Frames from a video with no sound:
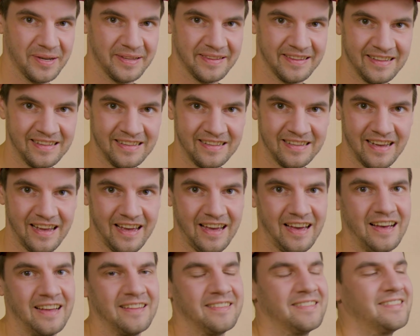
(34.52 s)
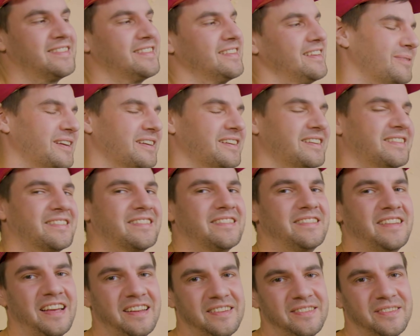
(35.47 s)
bundle and plugins
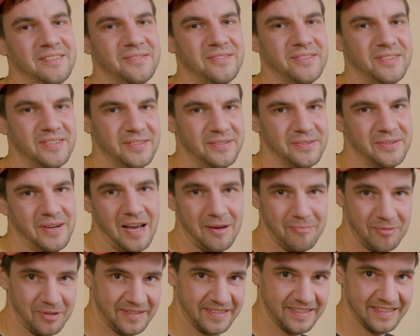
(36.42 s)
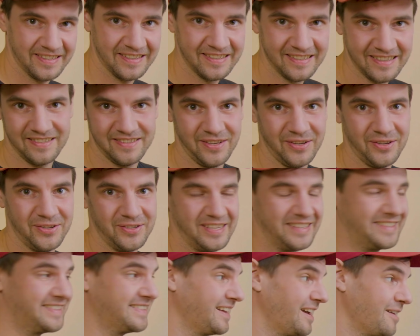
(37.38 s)
native to Ableton. So
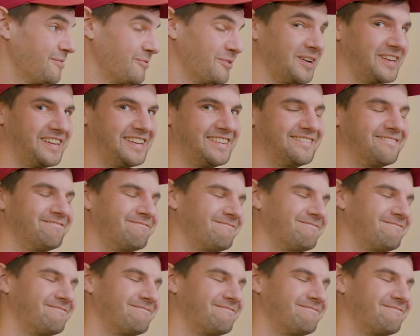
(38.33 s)
let's dive right in.